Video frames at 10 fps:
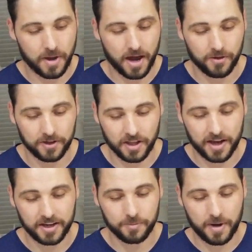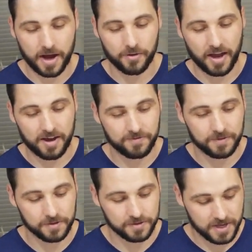how they like them, how that
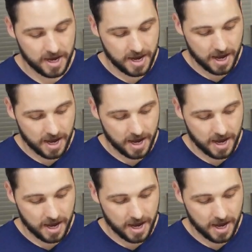feels.